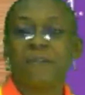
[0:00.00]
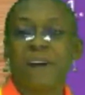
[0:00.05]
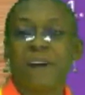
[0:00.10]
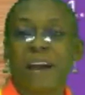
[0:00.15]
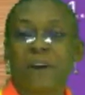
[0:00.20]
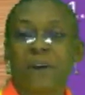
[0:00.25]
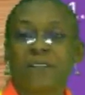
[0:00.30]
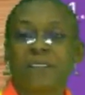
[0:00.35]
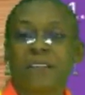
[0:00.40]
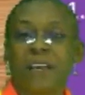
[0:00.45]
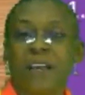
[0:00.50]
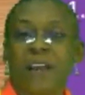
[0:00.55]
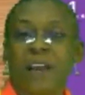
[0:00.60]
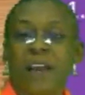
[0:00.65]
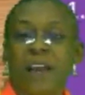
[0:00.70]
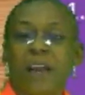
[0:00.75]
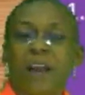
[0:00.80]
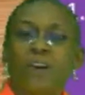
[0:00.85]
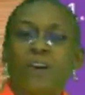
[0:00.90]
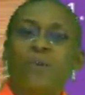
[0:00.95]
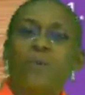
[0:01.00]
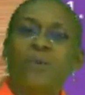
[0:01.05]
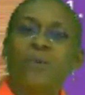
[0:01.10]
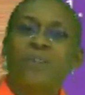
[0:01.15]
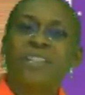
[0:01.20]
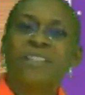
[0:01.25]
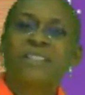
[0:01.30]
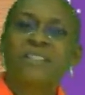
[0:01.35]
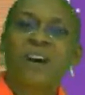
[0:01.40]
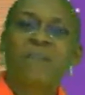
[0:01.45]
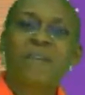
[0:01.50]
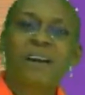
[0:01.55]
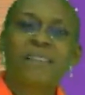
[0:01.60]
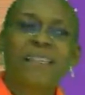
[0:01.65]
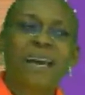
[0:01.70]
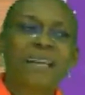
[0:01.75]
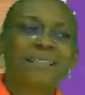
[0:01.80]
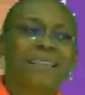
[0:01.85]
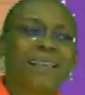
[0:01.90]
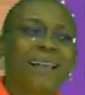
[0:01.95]
virus, you will discover
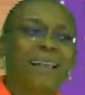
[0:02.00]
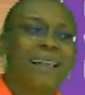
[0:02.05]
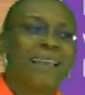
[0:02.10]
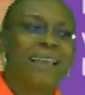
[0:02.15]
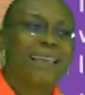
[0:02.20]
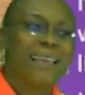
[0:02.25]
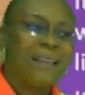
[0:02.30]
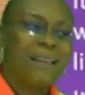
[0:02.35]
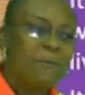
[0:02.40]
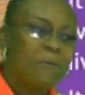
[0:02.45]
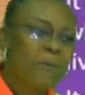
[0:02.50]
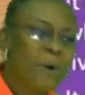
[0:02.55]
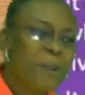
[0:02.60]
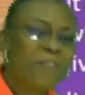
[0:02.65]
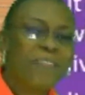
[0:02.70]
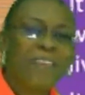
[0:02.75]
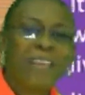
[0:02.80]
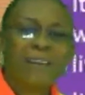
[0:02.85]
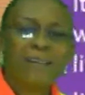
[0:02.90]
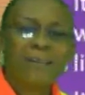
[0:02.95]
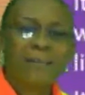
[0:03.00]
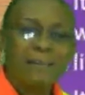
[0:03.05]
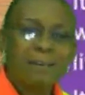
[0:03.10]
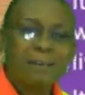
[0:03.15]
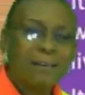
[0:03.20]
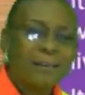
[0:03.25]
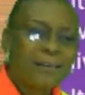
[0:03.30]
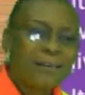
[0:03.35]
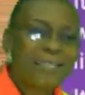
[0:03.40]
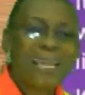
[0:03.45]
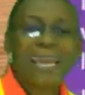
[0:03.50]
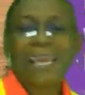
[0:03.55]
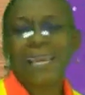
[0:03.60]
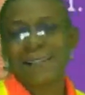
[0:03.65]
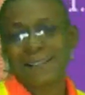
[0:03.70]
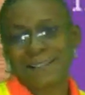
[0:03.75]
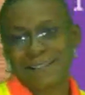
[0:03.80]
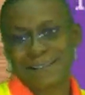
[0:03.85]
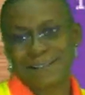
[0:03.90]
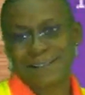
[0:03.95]
that within
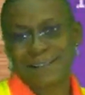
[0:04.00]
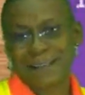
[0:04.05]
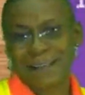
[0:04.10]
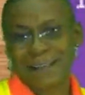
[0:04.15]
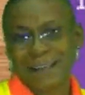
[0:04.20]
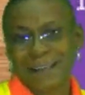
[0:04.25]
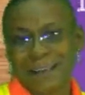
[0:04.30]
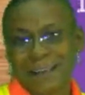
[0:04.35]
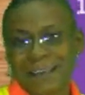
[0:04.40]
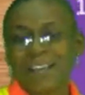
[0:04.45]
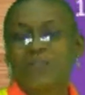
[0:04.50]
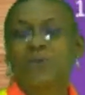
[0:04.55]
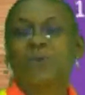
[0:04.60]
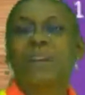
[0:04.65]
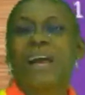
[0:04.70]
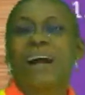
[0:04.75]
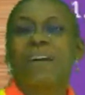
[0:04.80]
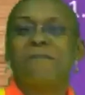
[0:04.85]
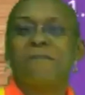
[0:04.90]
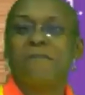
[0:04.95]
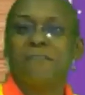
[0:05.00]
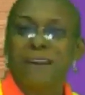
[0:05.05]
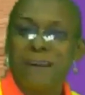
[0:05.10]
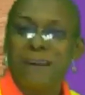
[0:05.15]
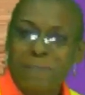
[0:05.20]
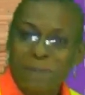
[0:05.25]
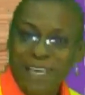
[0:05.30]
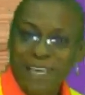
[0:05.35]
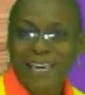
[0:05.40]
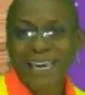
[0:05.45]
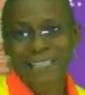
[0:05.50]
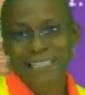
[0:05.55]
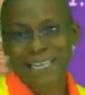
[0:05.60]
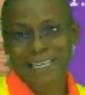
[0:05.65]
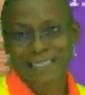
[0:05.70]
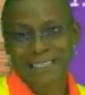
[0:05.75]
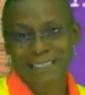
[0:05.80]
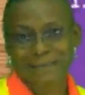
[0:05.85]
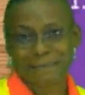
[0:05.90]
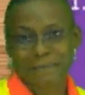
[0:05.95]
days it would have
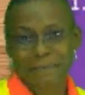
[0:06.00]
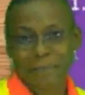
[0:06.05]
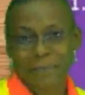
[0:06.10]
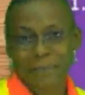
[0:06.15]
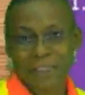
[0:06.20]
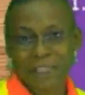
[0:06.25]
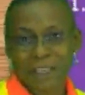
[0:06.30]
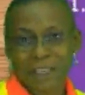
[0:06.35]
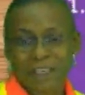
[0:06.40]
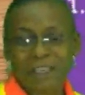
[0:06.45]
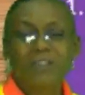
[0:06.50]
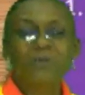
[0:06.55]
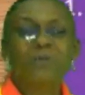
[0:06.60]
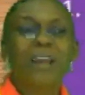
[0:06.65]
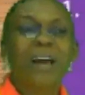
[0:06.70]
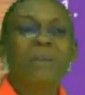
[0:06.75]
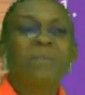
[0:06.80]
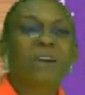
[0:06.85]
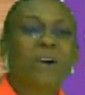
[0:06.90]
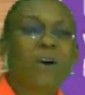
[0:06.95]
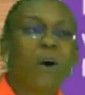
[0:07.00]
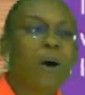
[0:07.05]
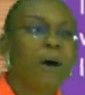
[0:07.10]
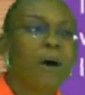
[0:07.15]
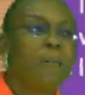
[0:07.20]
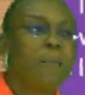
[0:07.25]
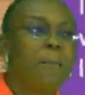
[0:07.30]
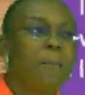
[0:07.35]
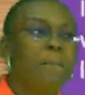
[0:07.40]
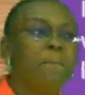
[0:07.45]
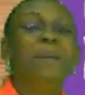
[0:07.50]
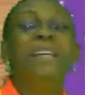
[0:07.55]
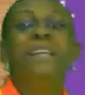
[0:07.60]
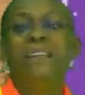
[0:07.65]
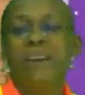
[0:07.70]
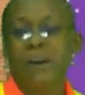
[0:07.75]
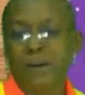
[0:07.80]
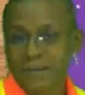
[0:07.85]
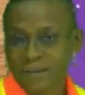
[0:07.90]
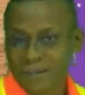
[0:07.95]
replicated. It would have become
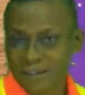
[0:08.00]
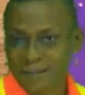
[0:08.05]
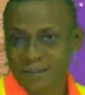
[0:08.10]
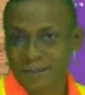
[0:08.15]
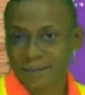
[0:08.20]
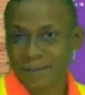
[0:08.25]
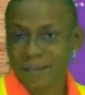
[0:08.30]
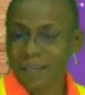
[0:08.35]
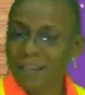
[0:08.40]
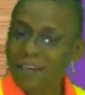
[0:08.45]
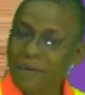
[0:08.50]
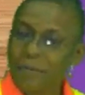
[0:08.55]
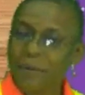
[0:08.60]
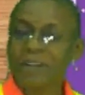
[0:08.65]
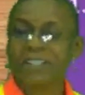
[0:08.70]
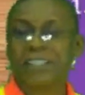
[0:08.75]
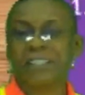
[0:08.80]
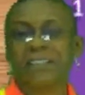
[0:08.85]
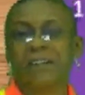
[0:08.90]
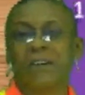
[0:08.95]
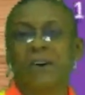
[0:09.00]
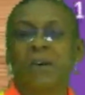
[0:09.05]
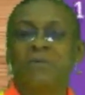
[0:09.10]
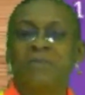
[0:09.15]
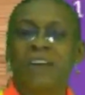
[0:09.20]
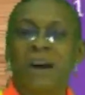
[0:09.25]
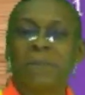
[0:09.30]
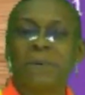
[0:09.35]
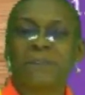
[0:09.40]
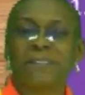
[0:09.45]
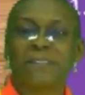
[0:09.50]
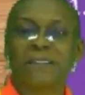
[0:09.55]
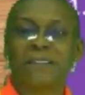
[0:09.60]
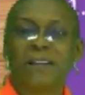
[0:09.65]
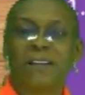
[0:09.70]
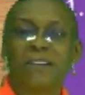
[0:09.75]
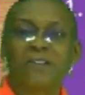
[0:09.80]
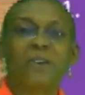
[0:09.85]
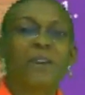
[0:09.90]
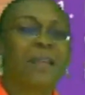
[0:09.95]
millions in the body of that person.
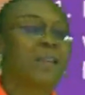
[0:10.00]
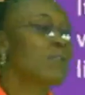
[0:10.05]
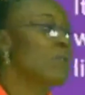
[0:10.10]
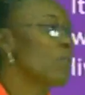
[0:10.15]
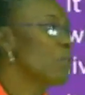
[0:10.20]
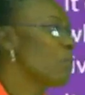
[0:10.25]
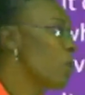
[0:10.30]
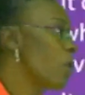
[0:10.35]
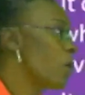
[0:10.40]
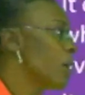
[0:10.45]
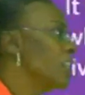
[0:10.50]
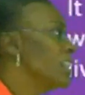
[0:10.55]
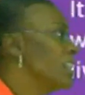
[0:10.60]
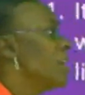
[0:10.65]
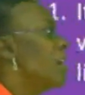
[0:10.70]
So that's, we call it